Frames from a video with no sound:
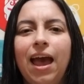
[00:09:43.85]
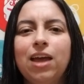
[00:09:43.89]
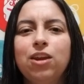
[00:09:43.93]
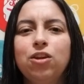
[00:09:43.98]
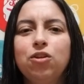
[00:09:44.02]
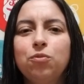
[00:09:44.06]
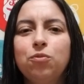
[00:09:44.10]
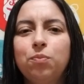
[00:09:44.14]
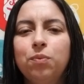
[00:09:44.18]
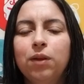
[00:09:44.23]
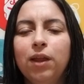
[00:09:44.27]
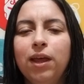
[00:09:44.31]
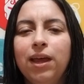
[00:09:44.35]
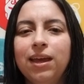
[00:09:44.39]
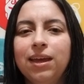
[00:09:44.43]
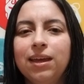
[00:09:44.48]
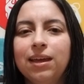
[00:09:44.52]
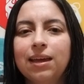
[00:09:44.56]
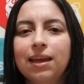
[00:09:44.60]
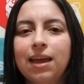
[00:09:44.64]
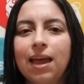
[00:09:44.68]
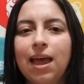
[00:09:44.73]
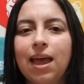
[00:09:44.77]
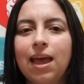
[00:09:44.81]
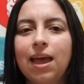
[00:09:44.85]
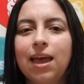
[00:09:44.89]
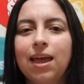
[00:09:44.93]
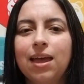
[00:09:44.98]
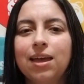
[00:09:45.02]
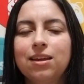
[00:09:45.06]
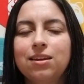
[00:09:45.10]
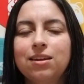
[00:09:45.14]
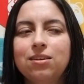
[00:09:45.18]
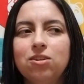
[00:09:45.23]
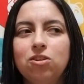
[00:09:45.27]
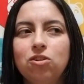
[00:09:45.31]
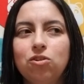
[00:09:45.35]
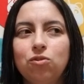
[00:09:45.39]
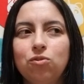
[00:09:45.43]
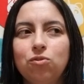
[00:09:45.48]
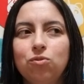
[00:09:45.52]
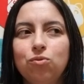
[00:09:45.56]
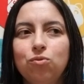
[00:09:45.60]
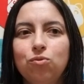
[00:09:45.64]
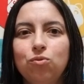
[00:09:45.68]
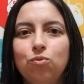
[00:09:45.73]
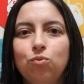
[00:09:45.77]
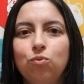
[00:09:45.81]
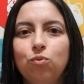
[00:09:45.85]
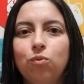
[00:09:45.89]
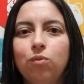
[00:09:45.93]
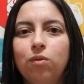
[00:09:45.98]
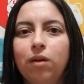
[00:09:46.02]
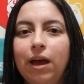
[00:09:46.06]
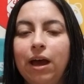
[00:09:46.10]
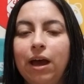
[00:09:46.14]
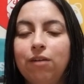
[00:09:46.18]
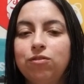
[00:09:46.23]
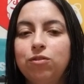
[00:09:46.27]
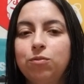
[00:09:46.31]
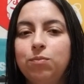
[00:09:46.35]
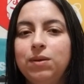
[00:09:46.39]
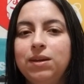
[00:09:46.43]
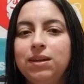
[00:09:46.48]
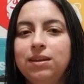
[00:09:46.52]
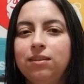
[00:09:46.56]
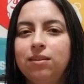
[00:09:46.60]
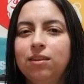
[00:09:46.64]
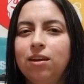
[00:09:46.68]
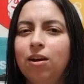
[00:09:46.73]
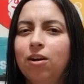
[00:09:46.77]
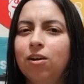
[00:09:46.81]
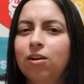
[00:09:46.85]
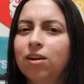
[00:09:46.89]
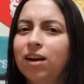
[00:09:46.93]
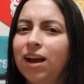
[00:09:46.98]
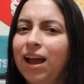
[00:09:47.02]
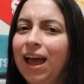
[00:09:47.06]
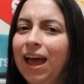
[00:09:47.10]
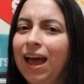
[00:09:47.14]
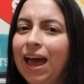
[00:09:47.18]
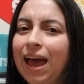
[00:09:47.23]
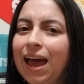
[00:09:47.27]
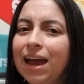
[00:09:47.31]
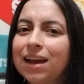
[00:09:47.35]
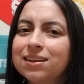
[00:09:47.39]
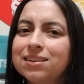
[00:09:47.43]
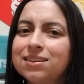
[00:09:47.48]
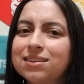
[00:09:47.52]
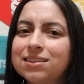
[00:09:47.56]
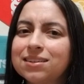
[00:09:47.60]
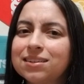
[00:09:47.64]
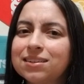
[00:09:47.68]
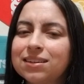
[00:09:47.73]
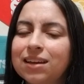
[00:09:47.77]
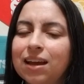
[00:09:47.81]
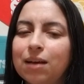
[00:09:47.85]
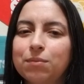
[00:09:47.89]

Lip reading: and you play it and you have to beat their act.